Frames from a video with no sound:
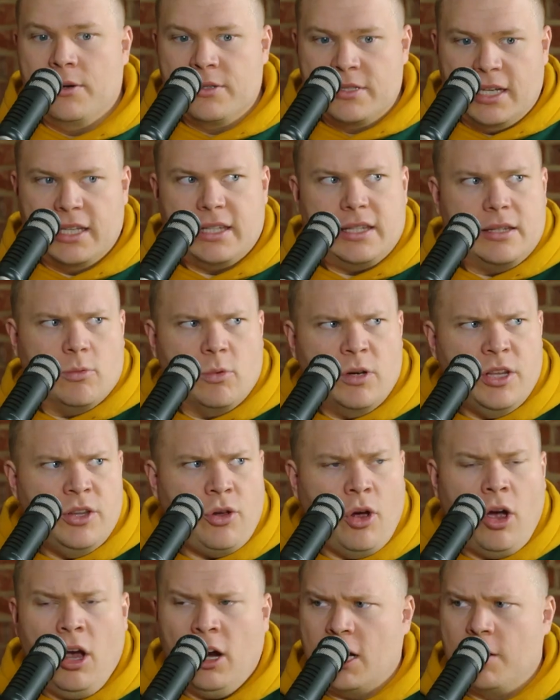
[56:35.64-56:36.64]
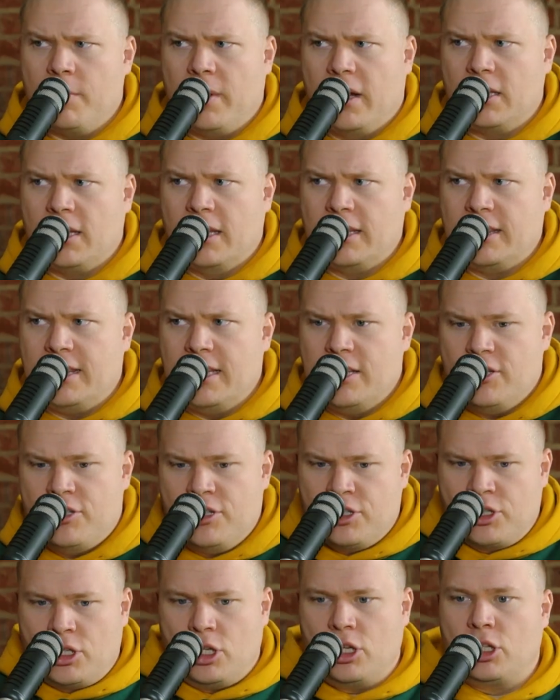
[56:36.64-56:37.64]
was like, what are you talking about? Like, this
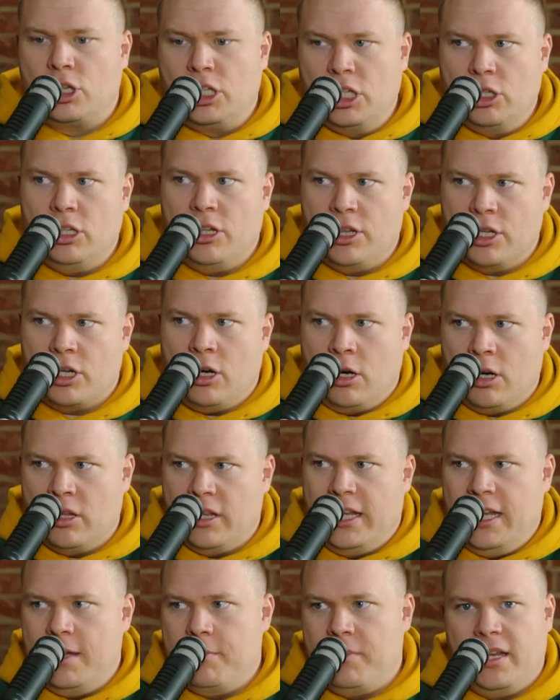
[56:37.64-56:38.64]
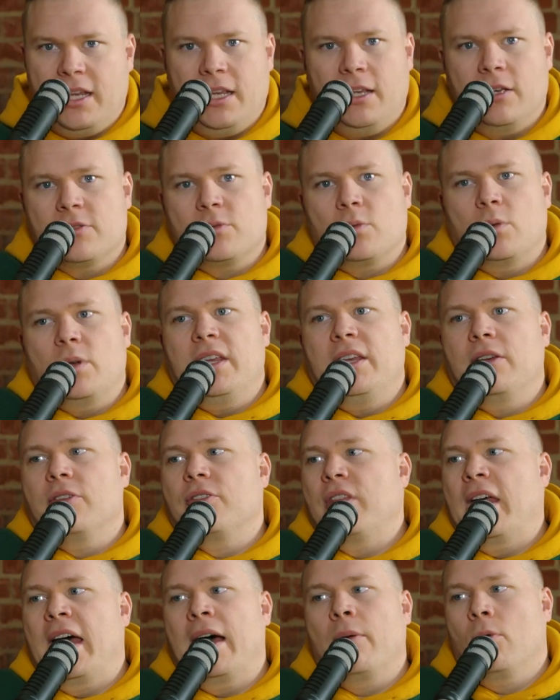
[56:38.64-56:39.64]
is clearly the car that hit me. He
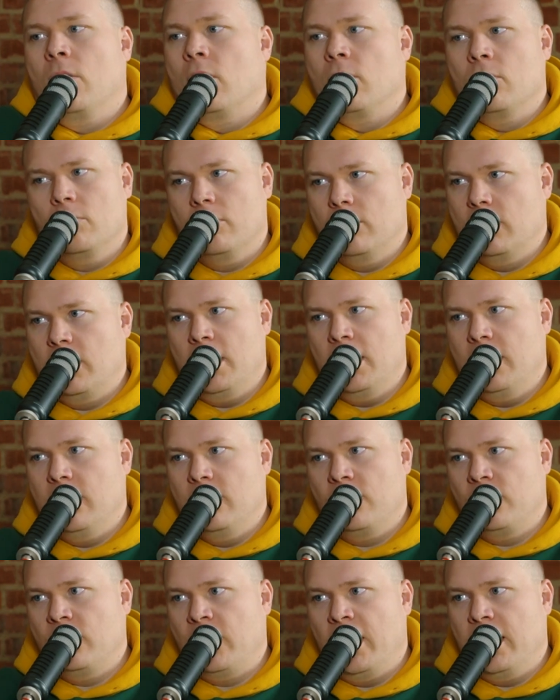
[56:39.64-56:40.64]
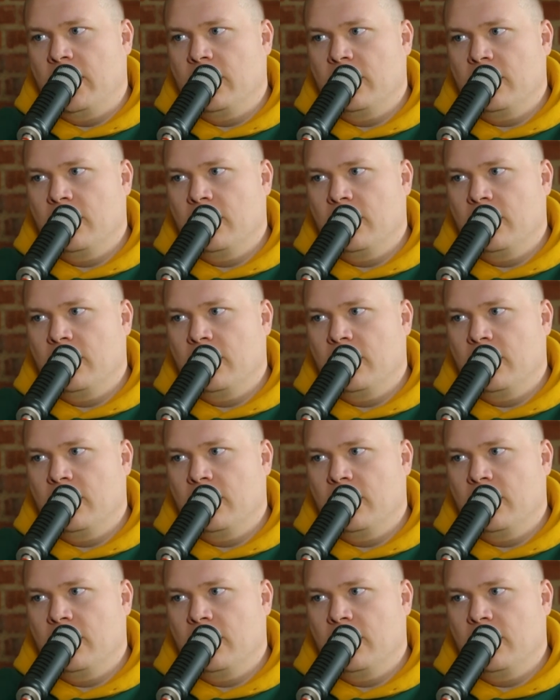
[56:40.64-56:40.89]
goes, that won't stand.